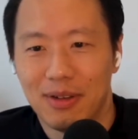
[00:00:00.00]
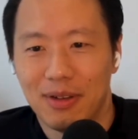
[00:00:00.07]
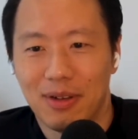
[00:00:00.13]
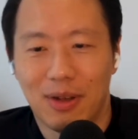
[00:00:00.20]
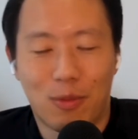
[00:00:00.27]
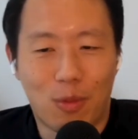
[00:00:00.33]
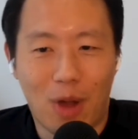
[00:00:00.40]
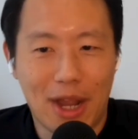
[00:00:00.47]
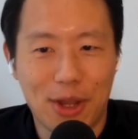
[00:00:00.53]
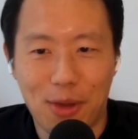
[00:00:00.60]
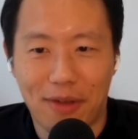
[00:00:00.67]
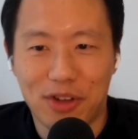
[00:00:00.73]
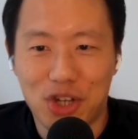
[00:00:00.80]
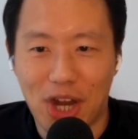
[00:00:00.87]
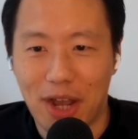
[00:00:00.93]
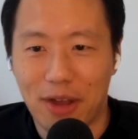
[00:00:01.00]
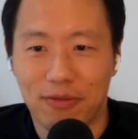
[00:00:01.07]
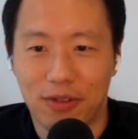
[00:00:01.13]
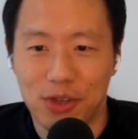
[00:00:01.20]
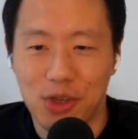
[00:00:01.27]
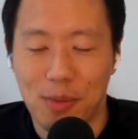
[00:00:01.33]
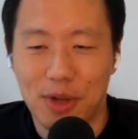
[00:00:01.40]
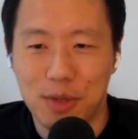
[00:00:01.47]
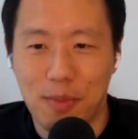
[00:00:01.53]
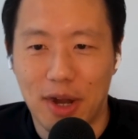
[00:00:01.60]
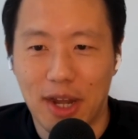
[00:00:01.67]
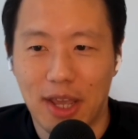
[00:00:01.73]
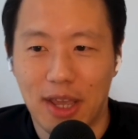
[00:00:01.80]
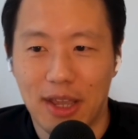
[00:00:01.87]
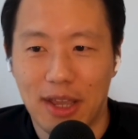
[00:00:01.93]
why do you have a check for so much
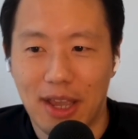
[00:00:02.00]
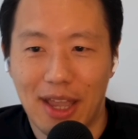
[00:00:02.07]
money?